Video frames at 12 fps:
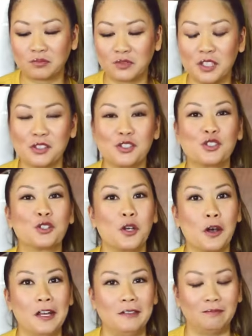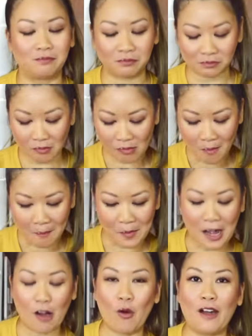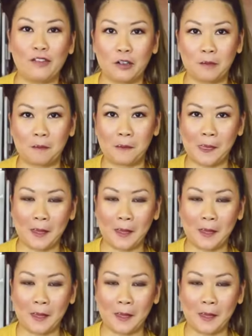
This is good. However,